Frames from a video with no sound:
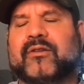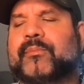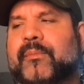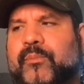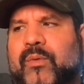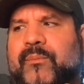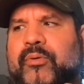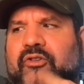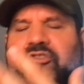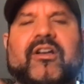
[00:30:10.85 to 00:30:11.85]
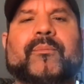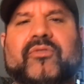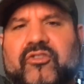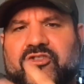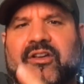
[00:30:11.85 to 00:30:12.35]
But when push comes
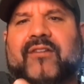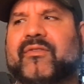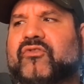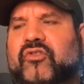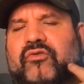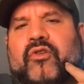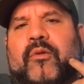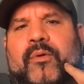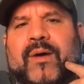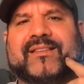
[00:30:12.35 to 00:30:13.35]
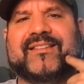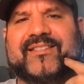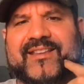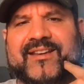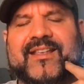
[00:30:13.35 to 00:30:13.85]
to shove, if Jude Dober wants to
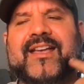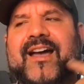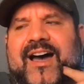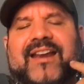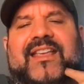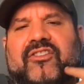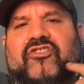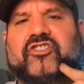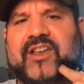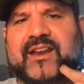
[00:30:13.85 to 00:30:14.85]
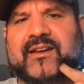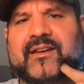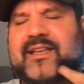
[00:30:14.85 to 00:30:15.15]
sit on his chin